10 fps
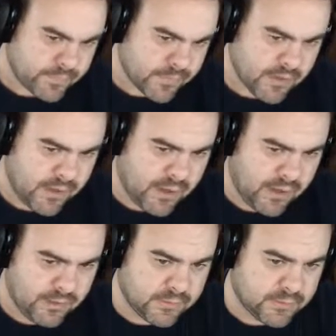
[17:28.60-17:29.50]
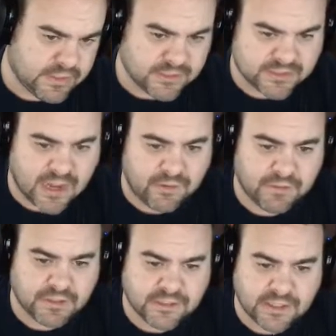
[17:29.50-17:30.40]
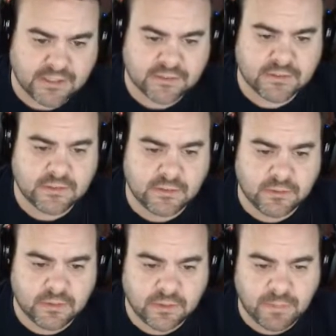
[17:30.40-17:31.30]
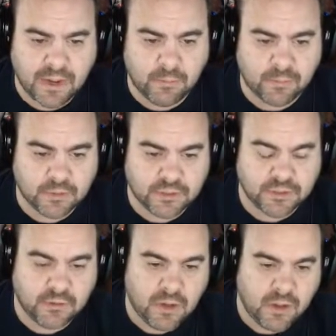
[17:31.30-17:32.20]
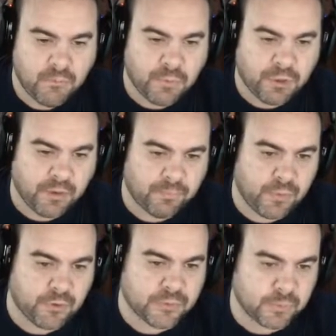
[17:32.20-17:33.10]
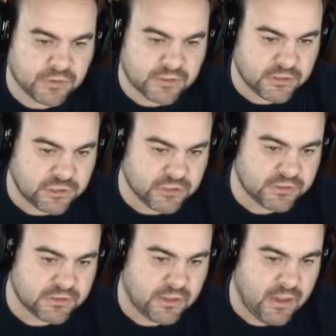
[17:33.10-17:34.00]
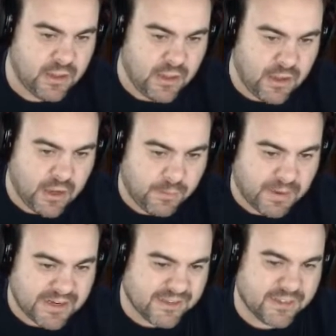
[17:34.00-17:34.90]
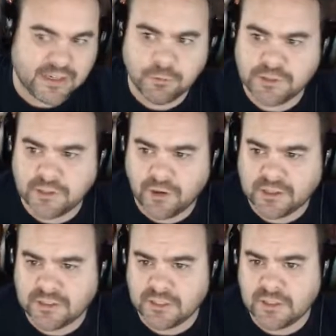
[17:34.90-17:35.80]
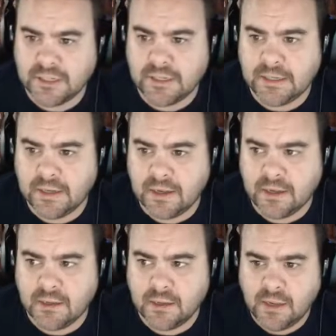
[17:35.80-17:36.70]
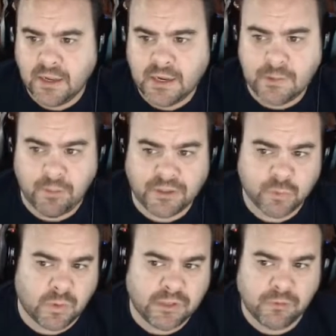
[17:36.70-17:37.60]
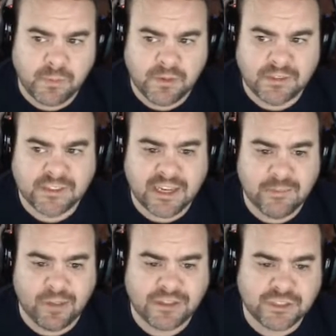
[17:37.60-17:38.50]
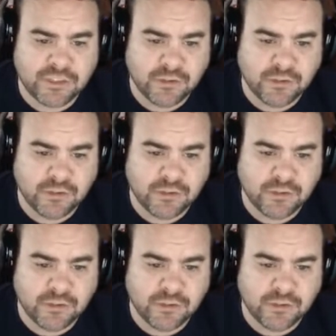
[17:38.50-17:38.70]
get his confidence, I guess, to be able to put up those percentages. I did think it was interesting. He played 23 minutes a game last year.